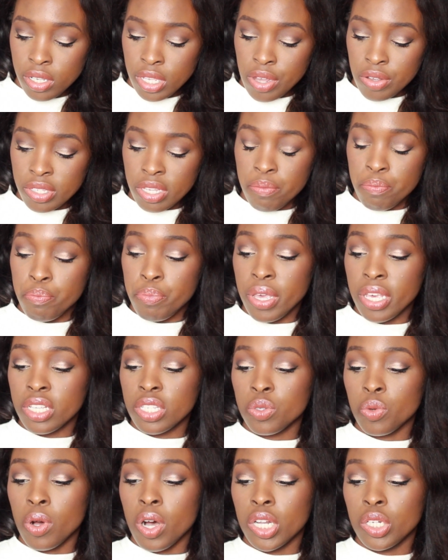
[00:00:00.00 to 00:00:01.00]
that was a
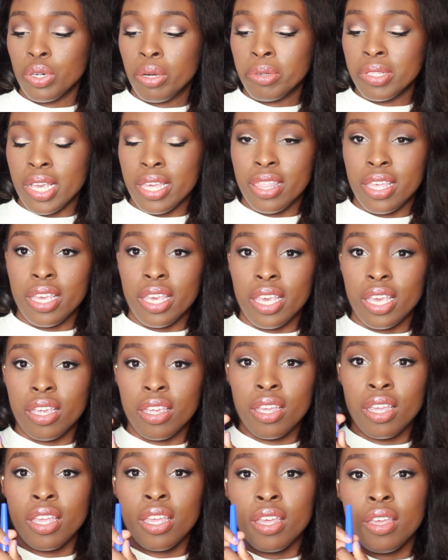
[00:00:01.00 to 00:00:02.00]
big swatch, what was I
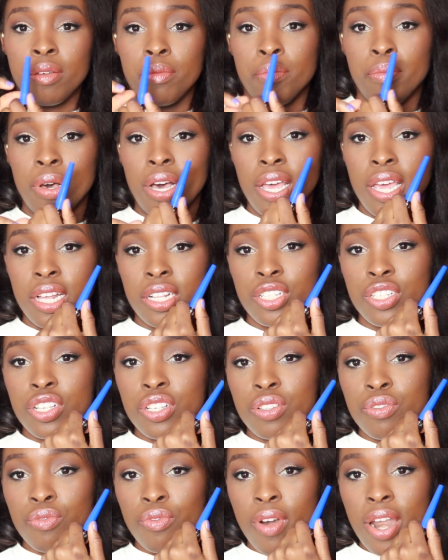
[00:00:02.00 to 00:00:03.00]
thinking? But it's
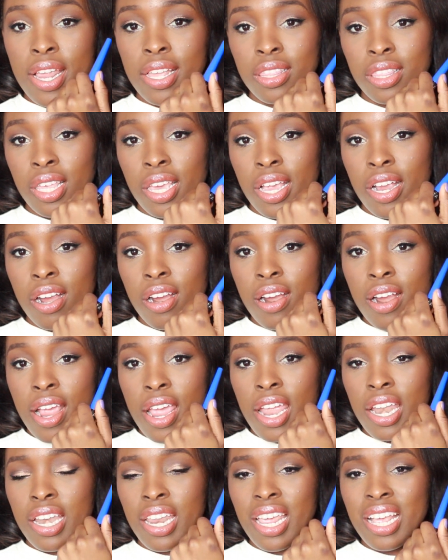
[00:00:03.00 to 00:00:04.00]
just right
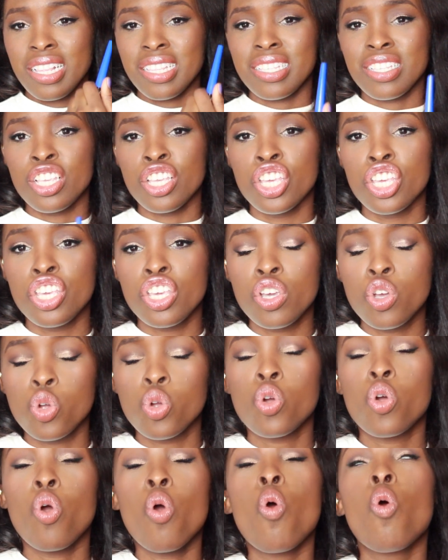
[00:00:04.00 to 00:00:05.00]
there and it's
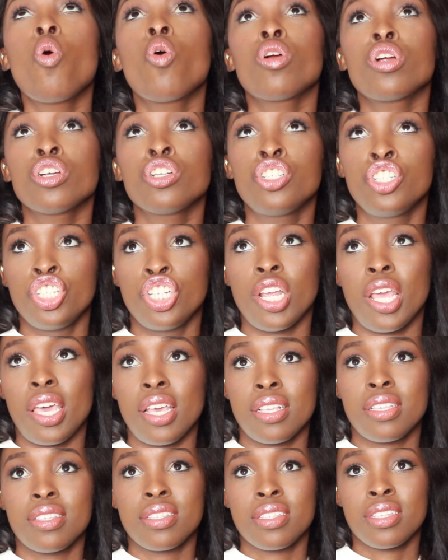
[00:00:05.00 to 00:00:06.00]

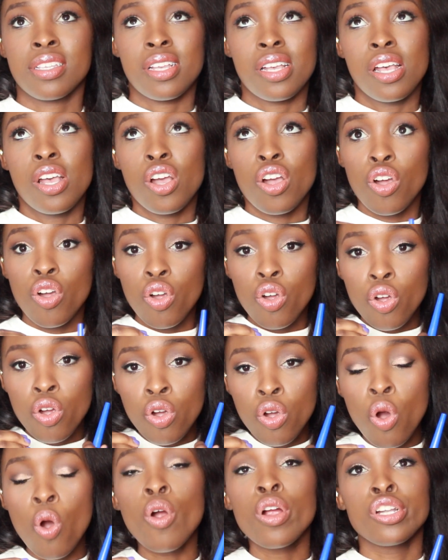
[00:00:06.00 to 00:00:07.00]
gorgeous.
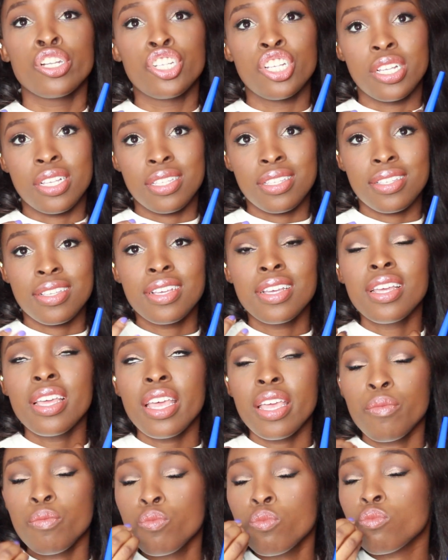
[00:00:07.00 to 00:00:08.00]
Gorgeous.
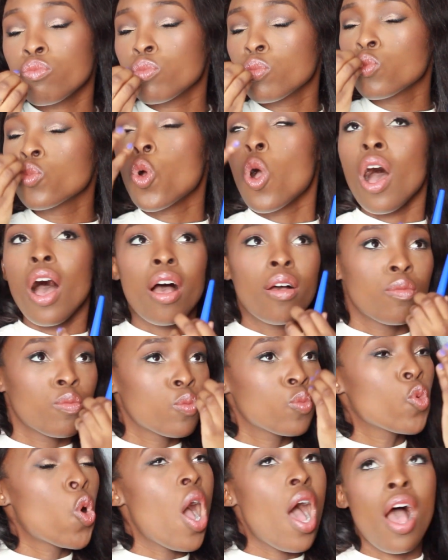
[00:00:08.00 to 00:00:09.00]
Mwah,
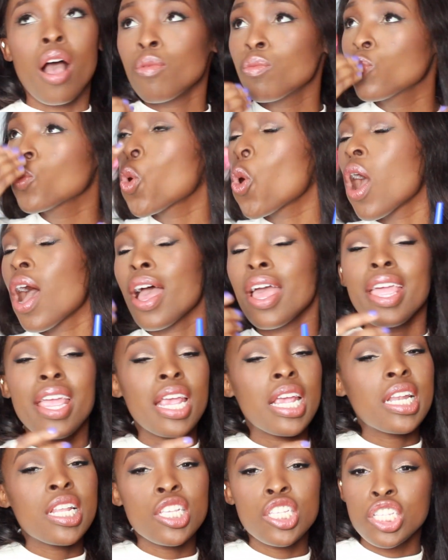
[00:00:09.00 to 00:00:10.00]
mwah, mwah.
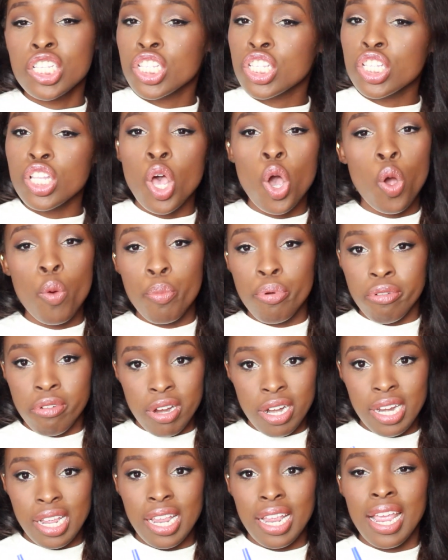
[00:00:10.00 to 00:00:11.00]
It is so
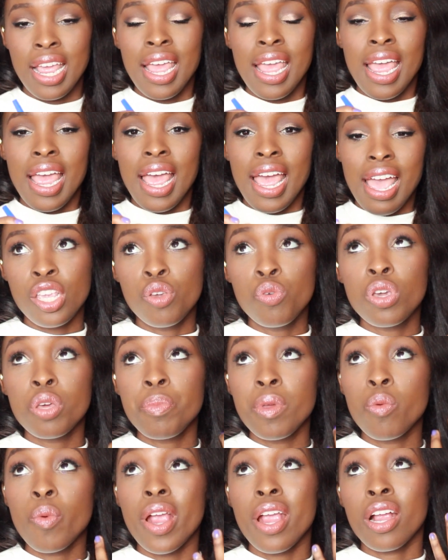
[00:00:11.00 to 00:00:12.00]
pretty. You
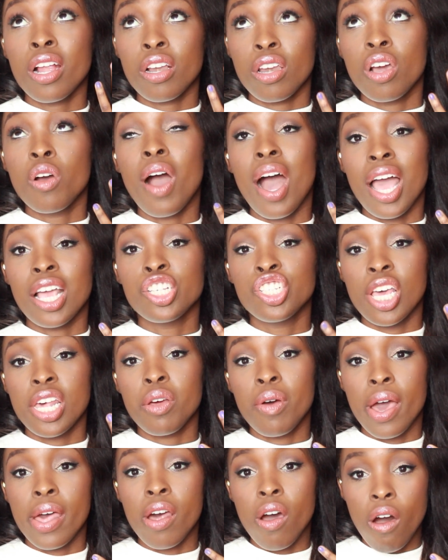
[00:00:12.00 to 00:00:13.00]
could be wearing no
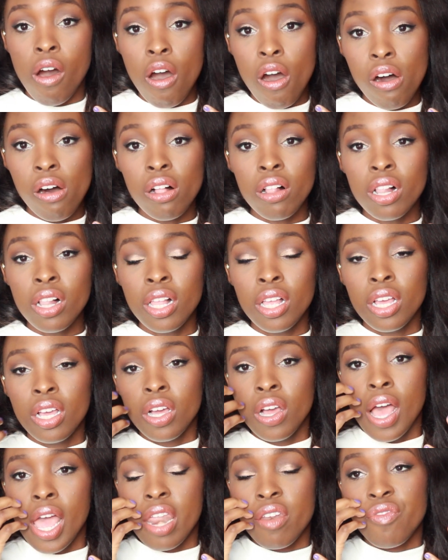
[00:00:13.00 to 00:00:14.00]
eyeshadow at all.
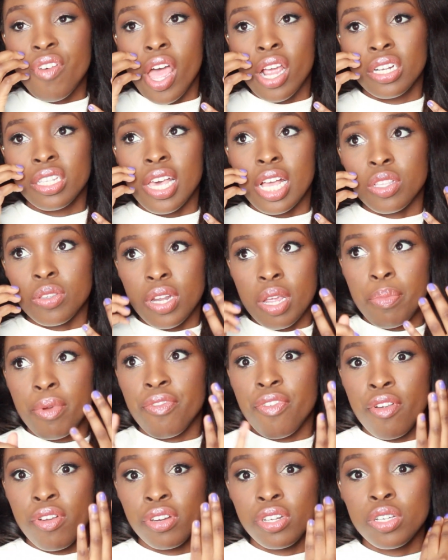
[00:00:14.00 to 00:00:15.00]
In fact, that's what I
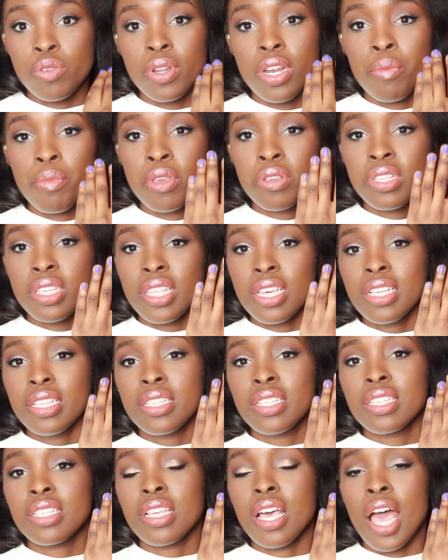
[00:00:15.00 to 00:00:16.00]
prefer to do when I'm using
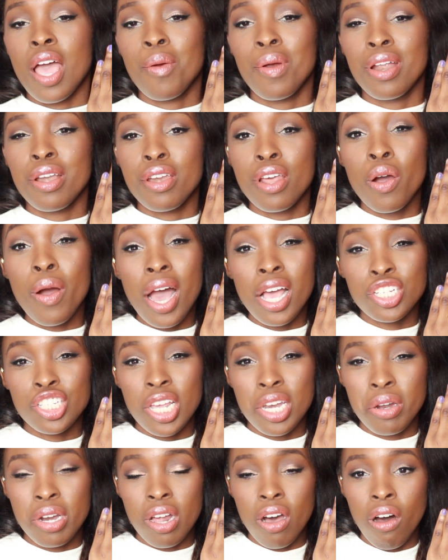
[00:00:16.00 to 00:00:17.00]
this. I wear no
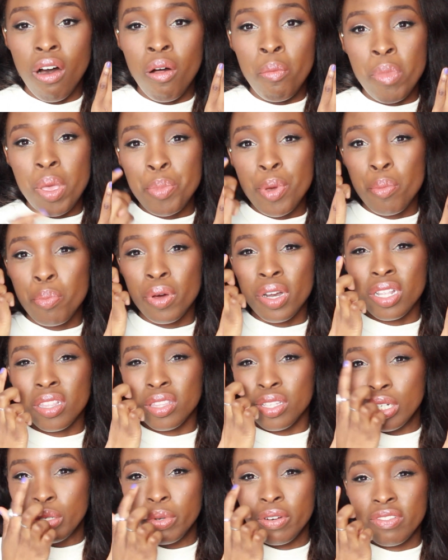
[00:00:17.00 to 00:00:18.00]
eyeshadow at all. Maybe I'll put a
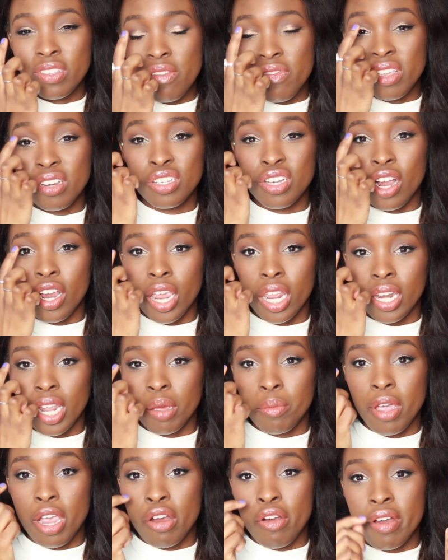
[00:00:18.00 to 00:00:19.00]
little bit of something dark in
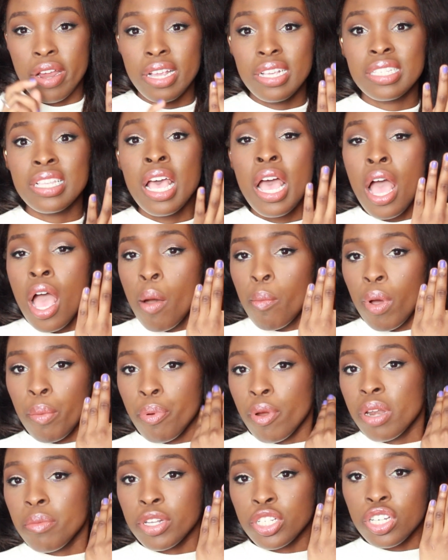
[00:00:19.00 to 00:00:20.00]
like my crease,
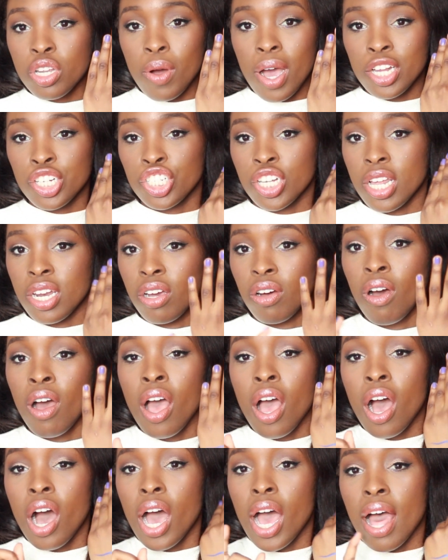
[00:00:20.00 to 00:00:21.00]
but pretty much no eyeshadow,
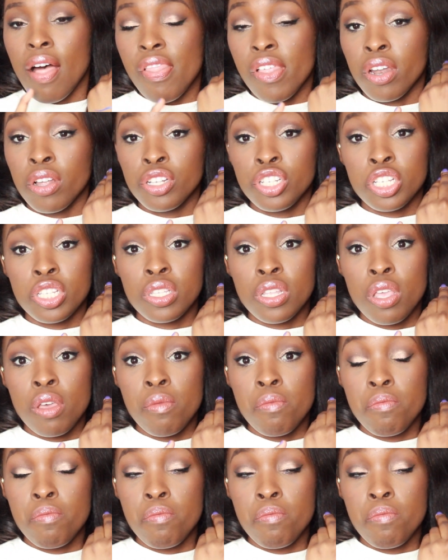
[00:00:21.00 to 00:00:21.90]
and then I'll just